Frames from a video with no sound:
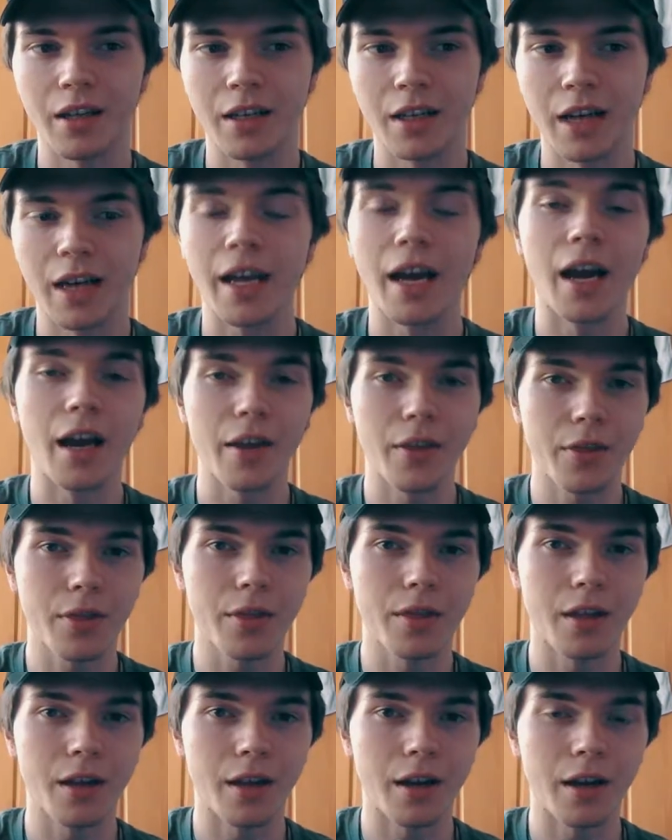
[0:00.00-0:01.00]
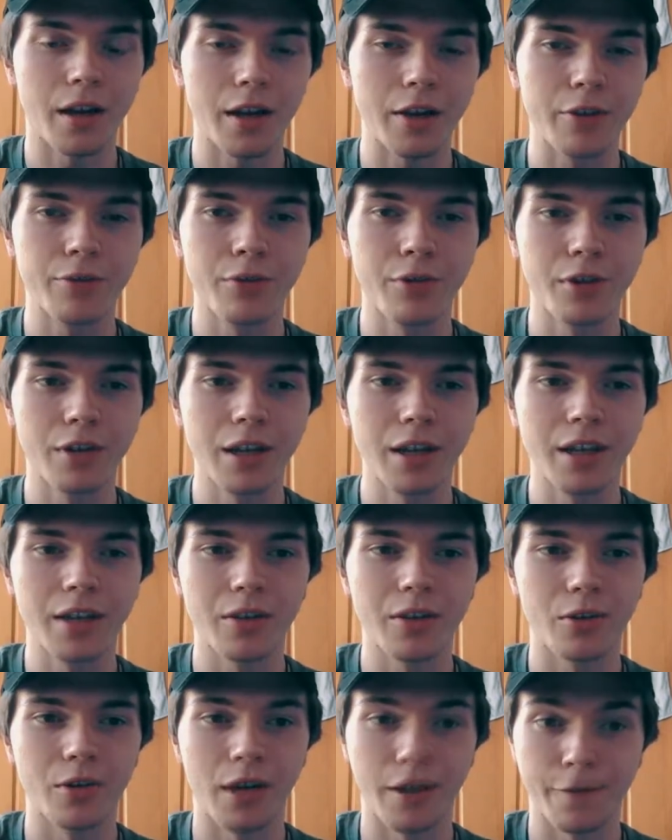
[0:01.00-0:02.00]
I I I thought like
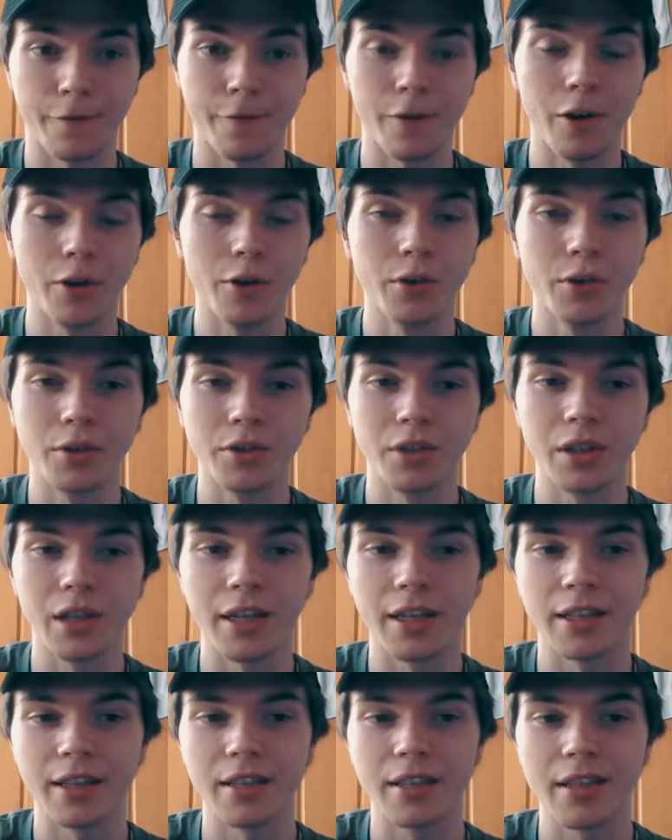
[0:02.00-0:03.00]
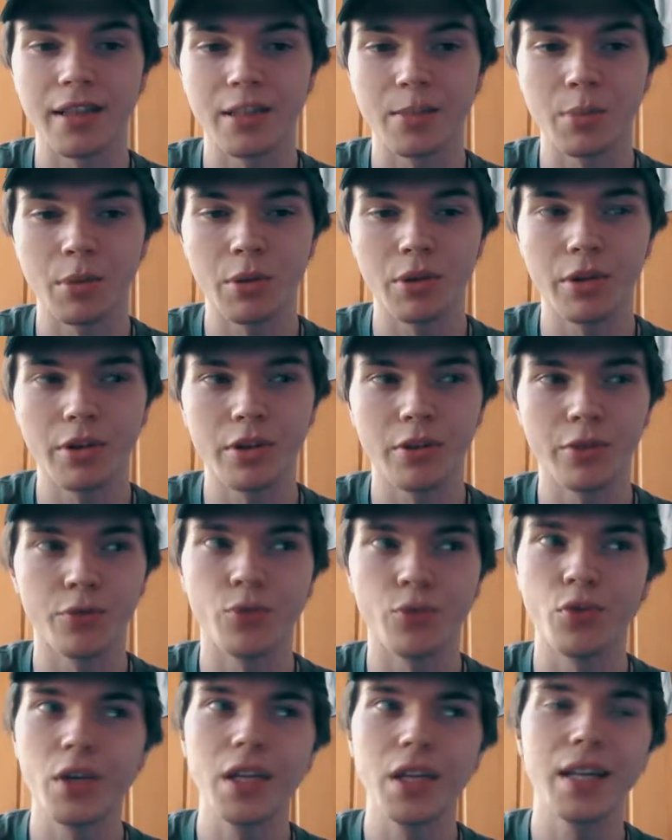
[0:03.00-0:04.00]
or I found also like that the experience
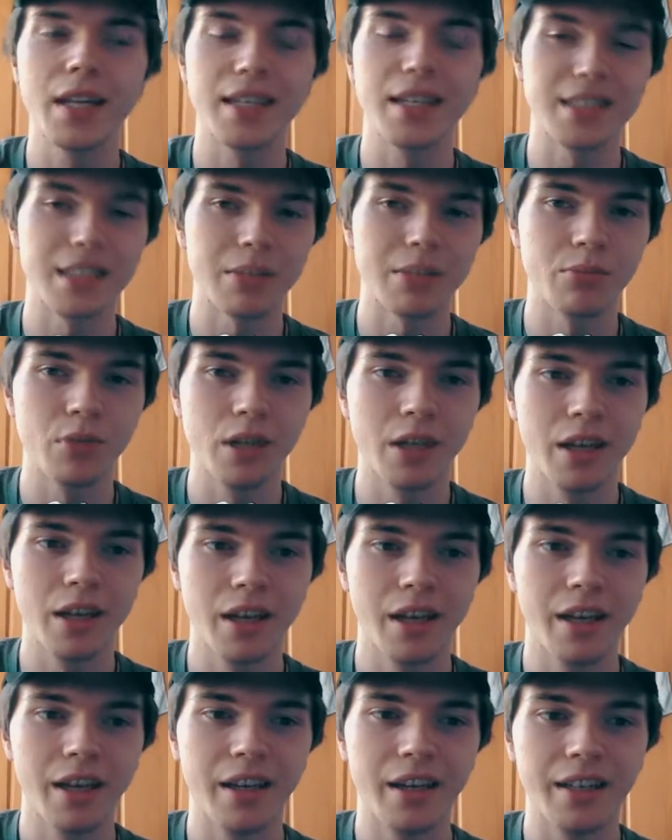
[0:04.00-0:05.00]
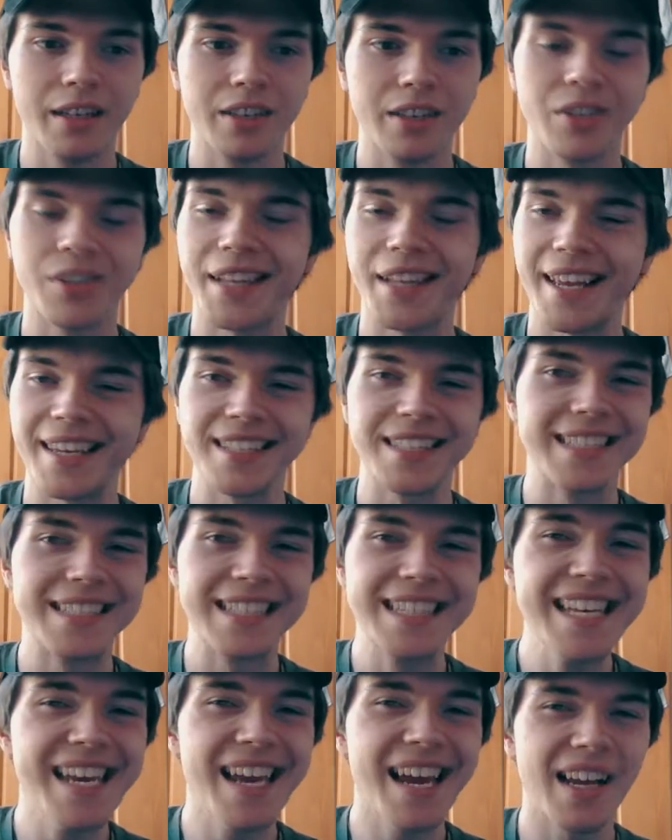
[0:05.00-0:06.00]
of reading a summary is not as
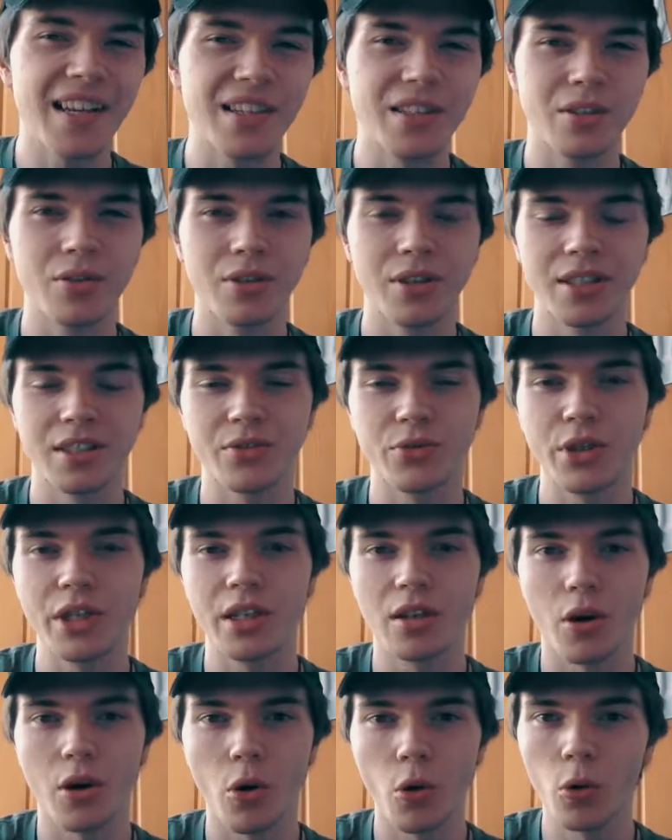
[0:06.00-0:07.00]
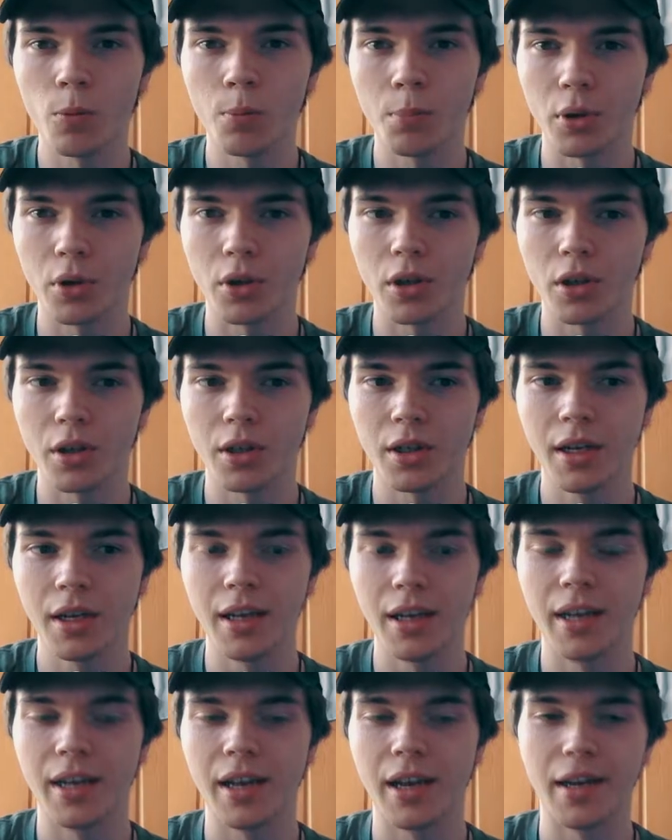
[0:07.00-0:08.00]
near as good as reading the whole book.
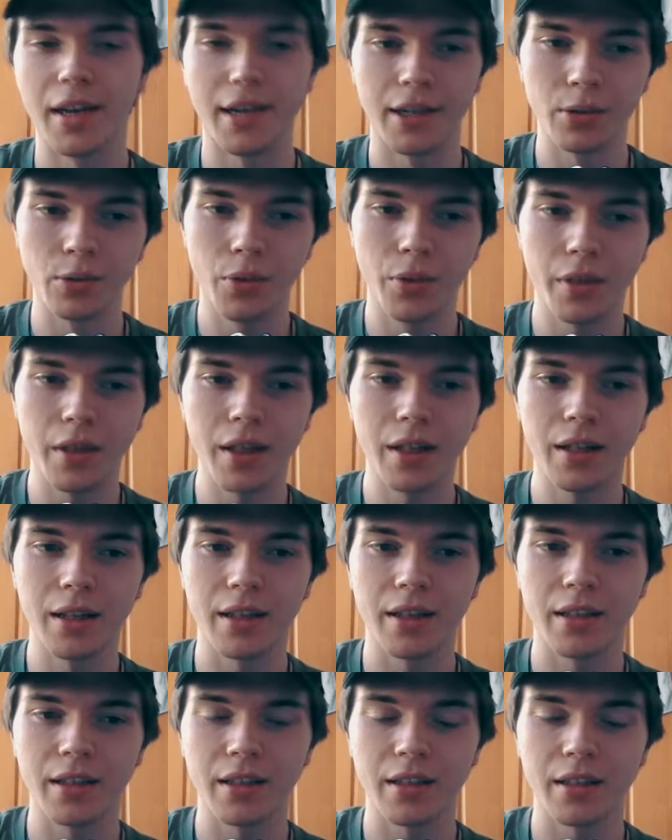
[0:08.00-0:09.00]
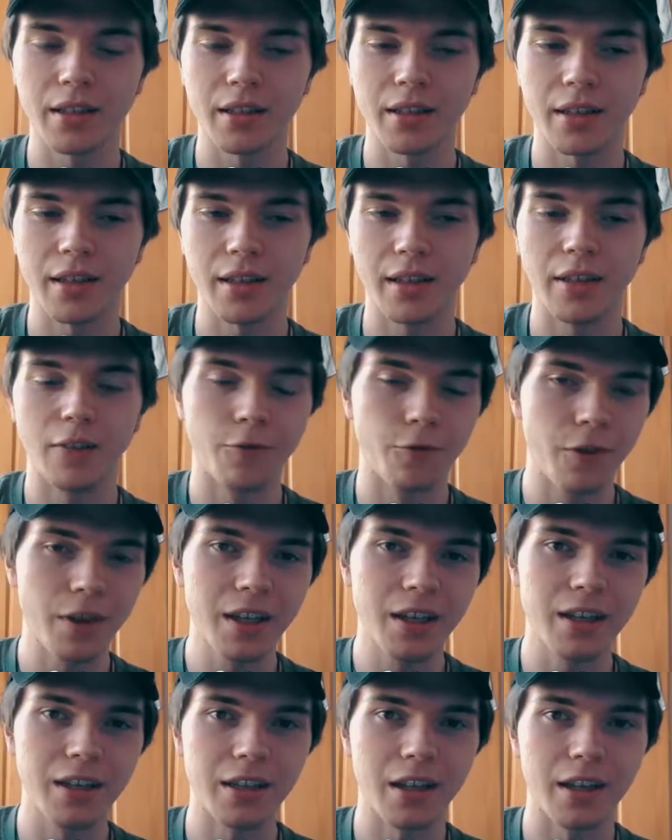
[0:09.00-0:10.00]
And I do feel like and,
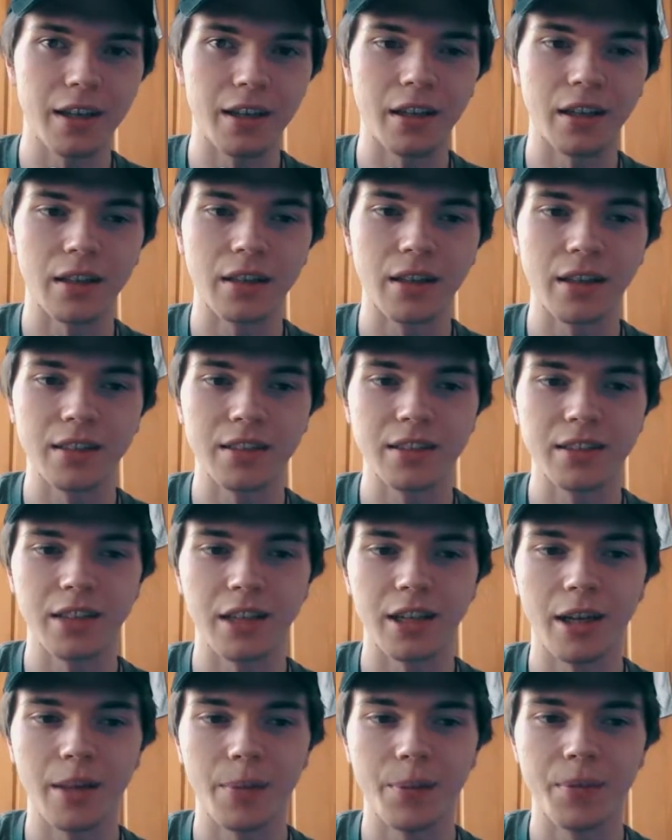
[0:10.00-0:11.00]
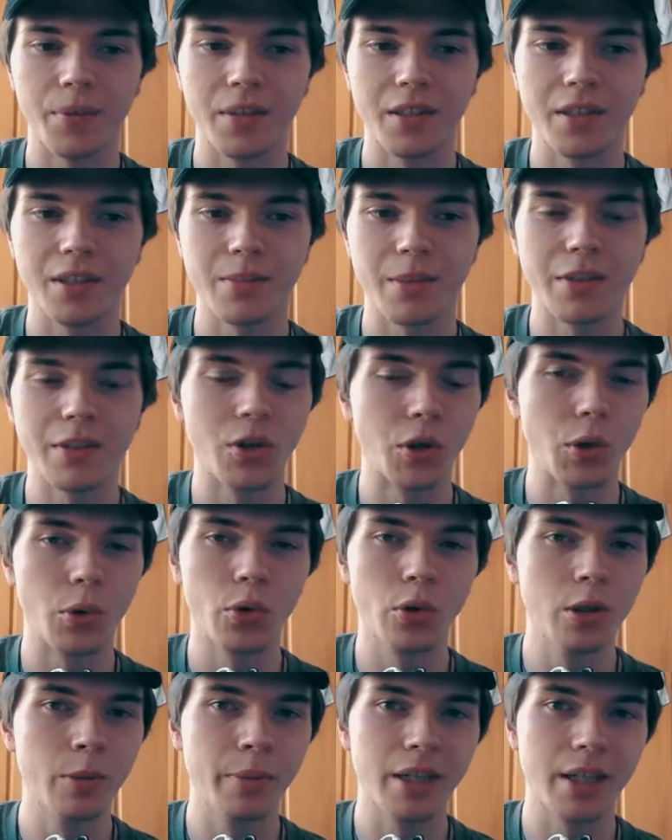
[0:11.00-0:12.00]
think like that um, this might not
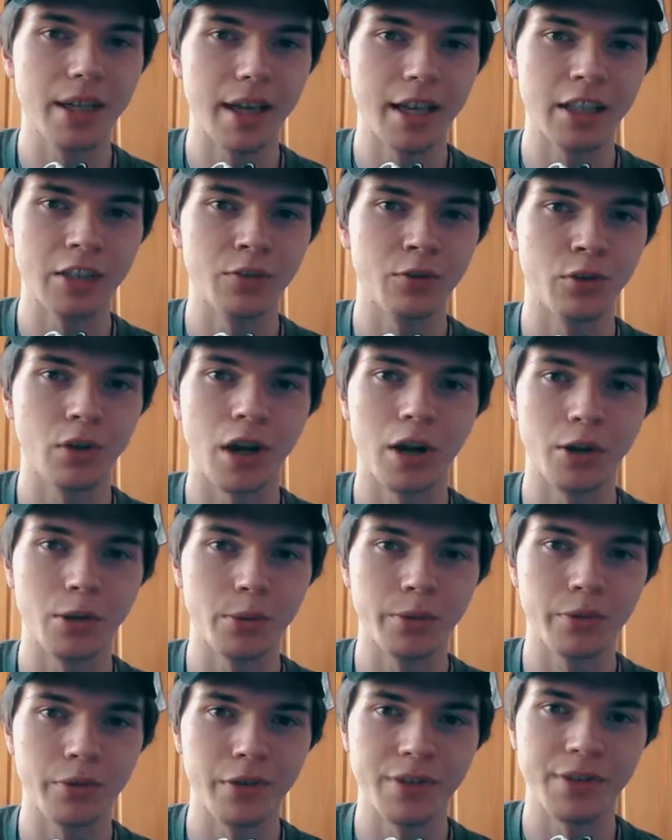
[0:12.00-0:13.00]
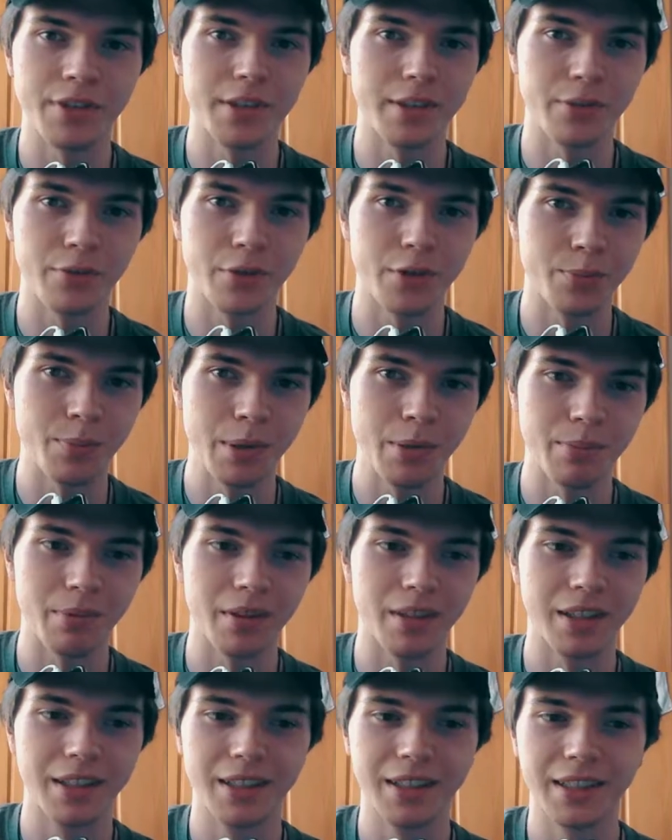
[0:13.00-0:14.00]
only be the case for how to win friends and influence people.